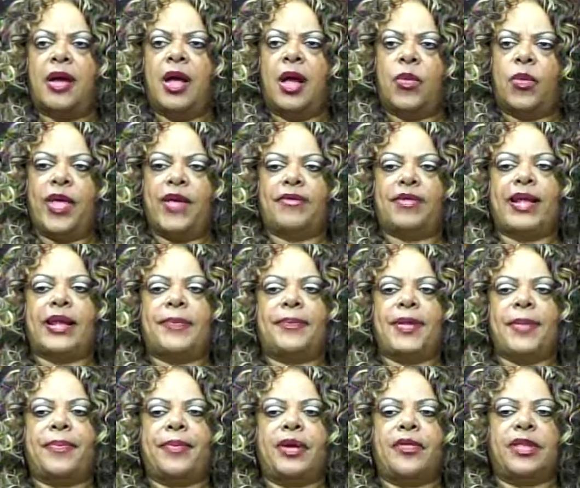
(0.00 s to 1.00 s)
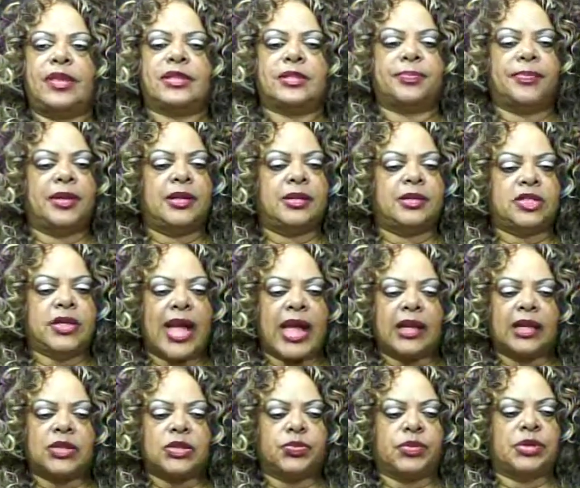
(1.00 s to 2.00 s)
we have a lot of people here that's been
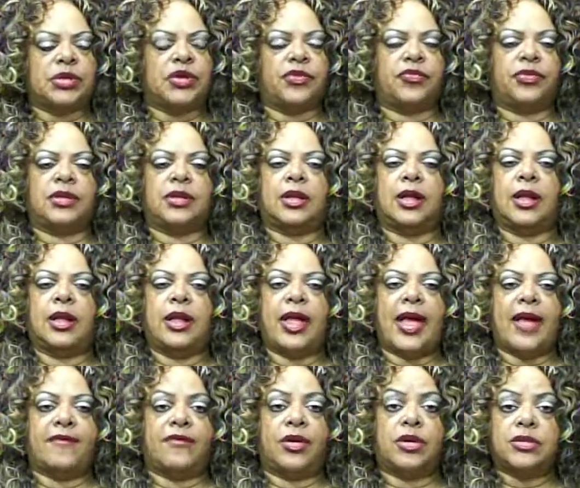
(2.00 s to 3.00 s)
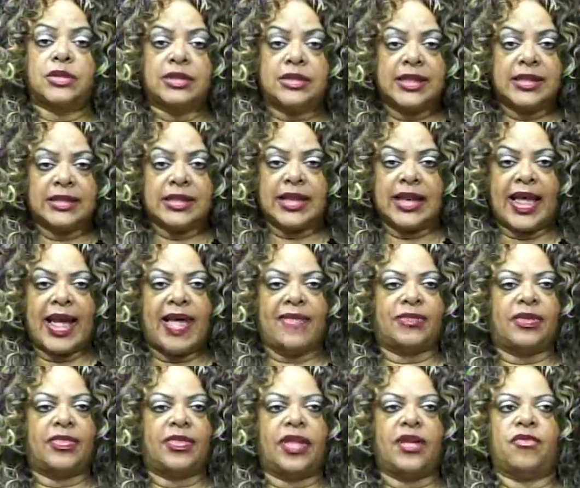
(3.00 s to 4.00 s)
challenged with different adversities in life
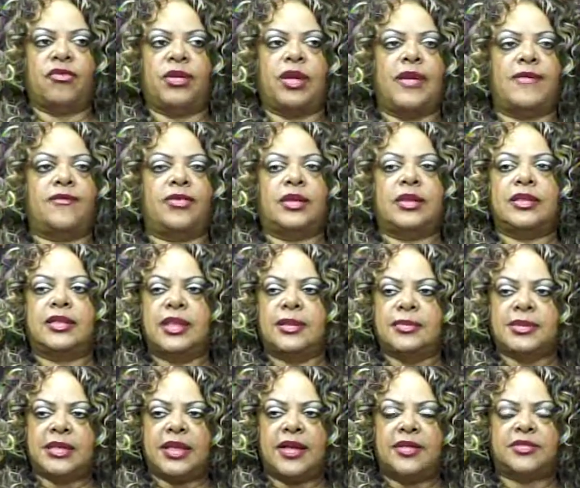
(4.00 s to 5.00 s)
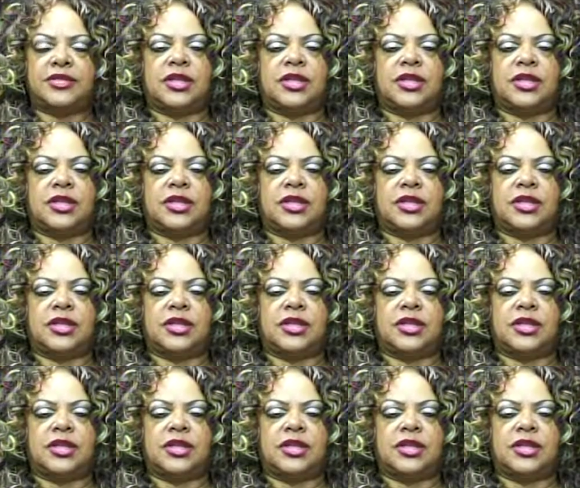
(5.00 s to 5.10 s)
and they reinvented themselves.